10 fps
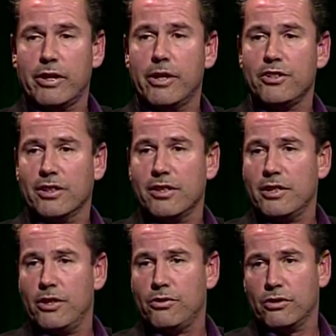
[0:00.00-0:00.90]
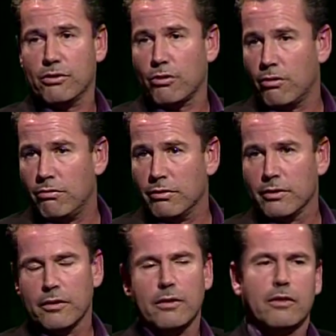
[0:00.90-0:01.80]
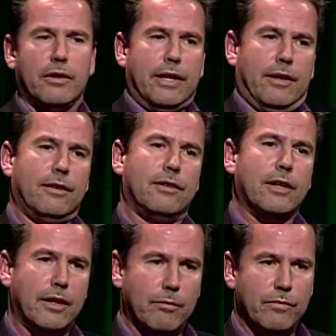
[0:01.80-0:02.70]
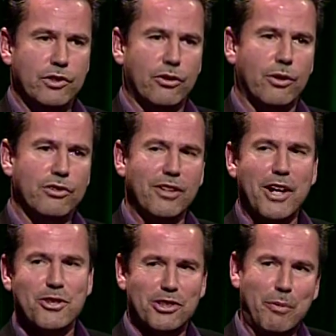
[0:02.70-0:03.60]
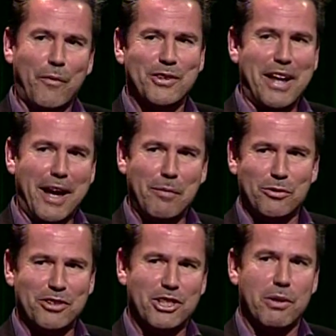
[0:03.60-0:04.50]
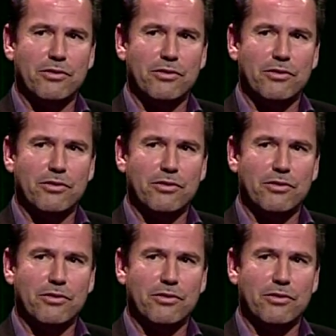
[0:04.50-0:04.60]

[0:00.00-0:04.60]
to continue to grow. And so it's not just about the dams and generating